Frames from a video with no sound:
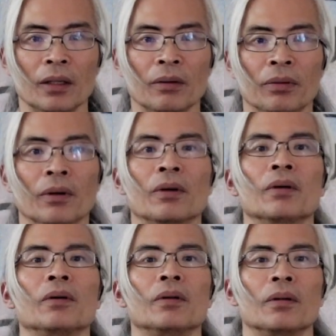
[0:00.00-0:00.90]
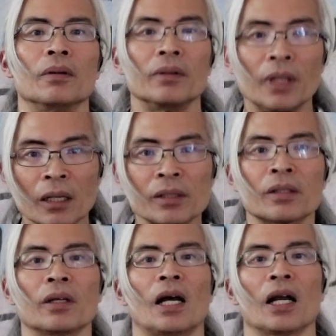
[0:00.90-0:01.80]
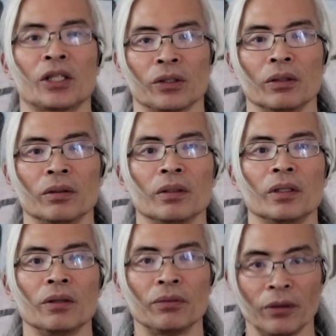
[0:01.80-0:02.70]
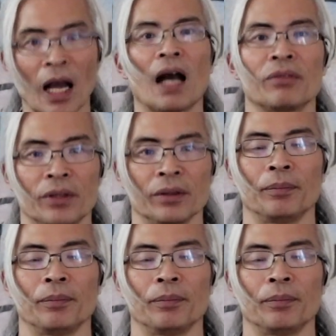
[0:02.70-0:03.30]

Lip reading: for next action if you have to.